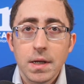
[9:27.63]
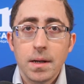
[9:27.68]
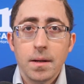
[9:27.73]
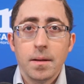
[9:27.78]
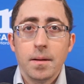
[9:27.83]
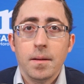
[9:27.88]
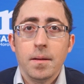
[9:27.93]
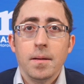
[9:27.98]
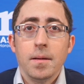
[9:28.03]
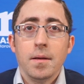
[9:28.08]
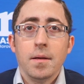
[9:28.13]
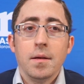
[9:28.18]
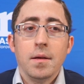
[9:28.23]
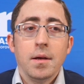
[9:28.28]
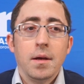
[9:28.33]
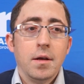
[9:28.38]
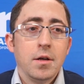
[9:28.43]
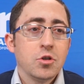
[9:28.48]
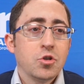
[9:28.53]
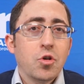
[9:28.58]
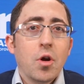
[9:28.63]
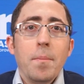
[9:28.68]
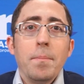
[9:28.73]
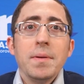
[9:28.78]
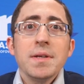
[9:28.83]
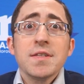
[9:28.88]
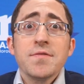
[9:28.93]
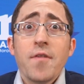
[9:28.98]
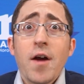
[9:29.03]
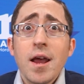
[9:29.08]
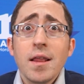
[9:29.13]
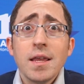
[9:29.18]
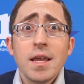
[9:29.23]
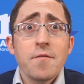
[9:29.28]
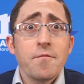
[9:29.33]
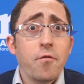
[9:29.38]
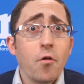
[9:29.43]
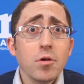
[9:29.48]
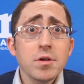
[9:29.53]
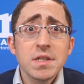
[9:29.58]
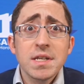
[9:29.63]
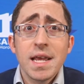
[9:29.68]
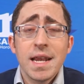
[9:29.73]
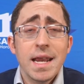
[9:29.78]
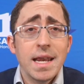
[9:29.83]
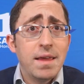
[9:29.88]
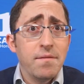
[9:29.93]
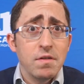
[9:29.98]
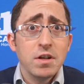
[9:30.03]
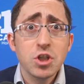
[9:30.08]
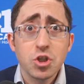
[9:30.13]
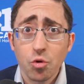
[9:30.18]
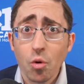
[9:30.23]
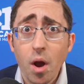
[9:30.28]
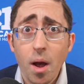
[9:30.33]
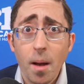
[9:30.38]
it. Trump is finally enforcing it, and even the